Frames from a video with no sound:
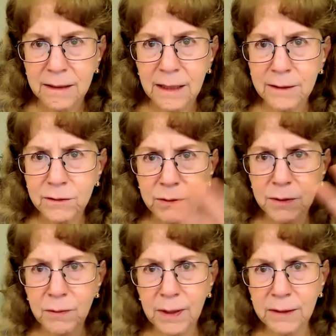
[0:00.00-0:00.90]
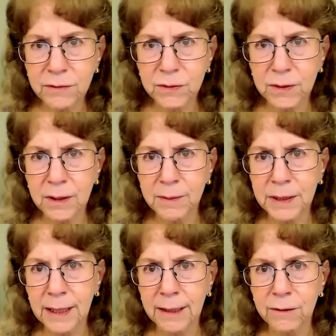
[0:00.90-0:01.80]
not to erase or
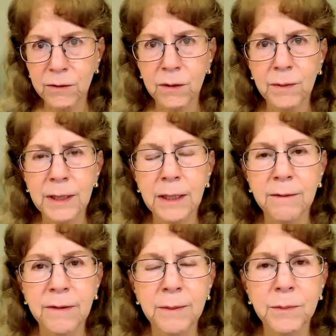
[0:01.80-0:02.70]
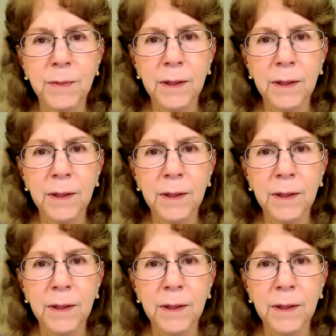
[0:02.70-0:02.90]
eliminate. You don't want to give up